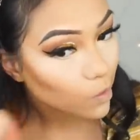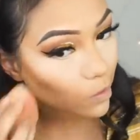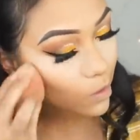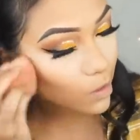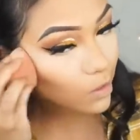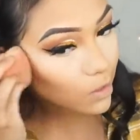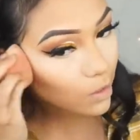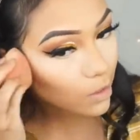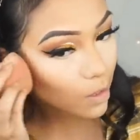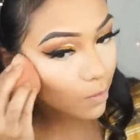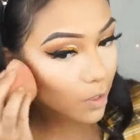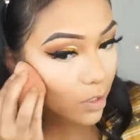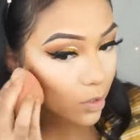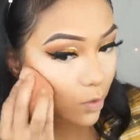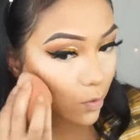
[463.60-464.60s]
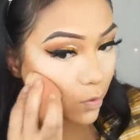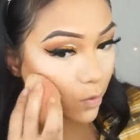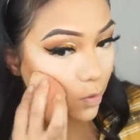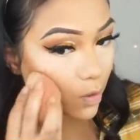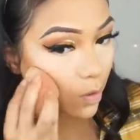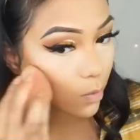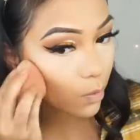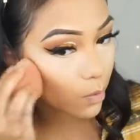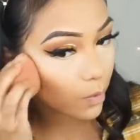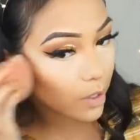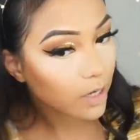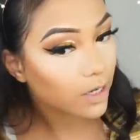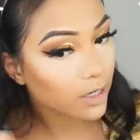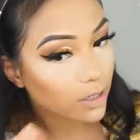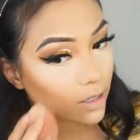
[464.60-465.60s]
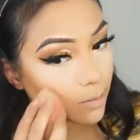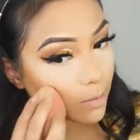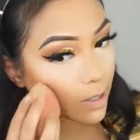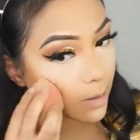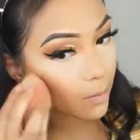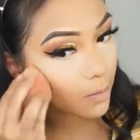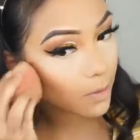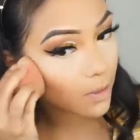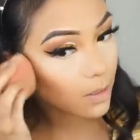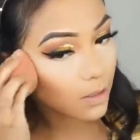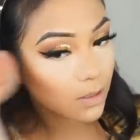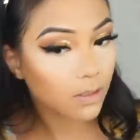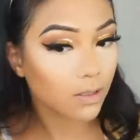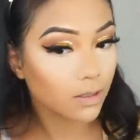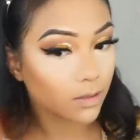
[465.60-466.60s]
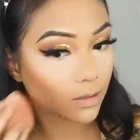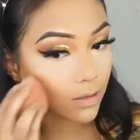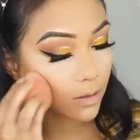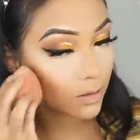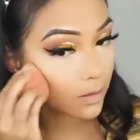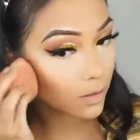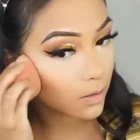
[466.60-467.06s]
I think it's a little bit too red in my opinion.